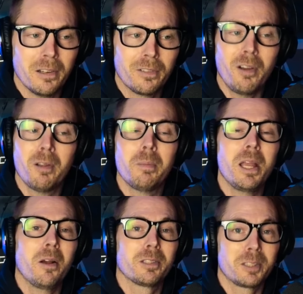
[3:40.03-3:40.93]
Follow me
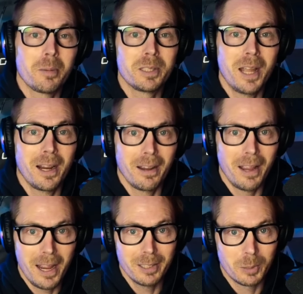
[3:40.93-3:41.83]
on Substack
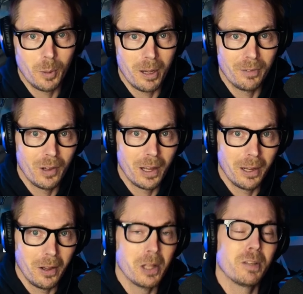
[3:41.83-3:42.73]
and Spotify,
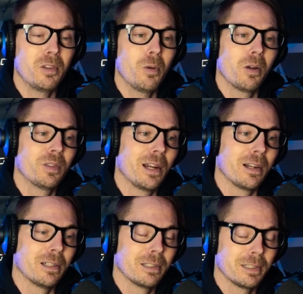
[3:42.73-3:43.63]
all of you out
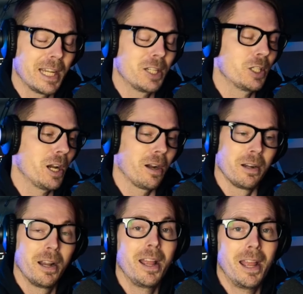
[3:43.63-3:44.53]
there. Like, share,
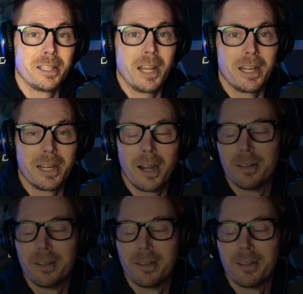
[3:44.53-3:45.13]
and take care.